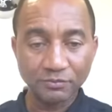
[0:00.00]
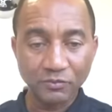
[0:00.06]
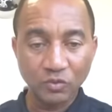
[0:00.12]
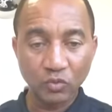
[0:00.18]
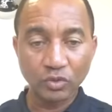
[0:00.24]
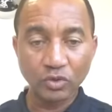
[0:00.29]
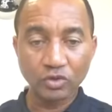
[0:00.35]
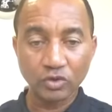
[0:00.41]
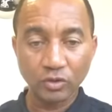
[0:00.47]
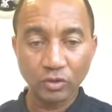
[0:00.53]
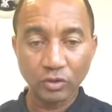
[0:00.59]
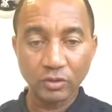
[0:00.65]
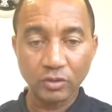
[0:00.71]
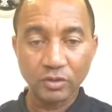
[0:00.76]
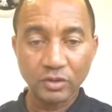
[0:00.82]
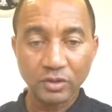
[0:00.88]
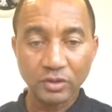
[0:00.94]
withdraw
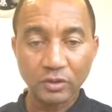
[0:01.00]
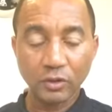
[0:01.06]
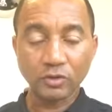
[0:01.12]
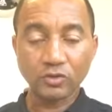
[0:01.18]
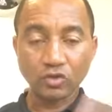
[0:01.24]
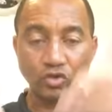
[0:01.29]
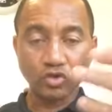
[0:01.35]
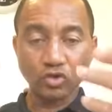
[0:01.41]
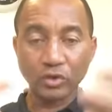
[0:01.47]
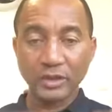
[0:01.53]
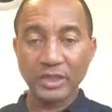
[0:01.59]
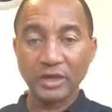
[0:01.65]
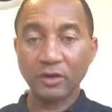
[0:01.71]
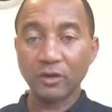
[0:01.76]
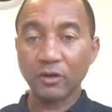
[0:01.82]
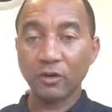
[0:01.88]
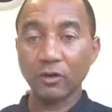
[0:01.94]
or to draw down
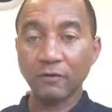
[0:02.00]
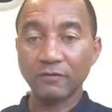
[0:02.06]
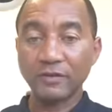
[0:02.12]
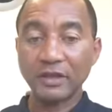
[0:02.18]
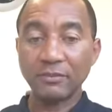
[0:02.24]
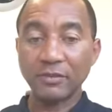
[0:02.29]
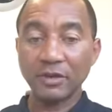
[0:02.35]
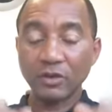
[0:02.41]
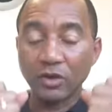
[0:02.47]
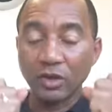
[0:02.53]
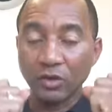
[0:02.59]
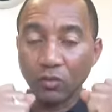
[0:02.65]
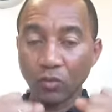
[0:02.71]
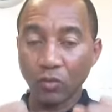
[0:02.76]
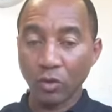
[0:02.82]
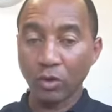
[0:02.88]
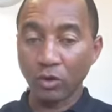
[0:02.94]
on all of them
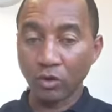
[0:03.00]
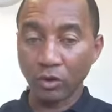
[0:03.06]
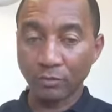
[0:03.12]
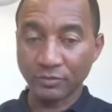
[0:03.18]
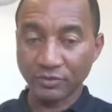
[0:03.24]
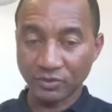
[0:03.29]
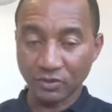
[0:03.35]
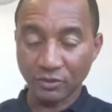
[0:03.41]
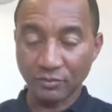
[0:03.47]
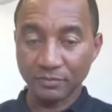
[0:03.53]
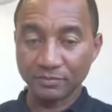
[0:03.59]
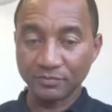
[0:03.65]
in one lump sum.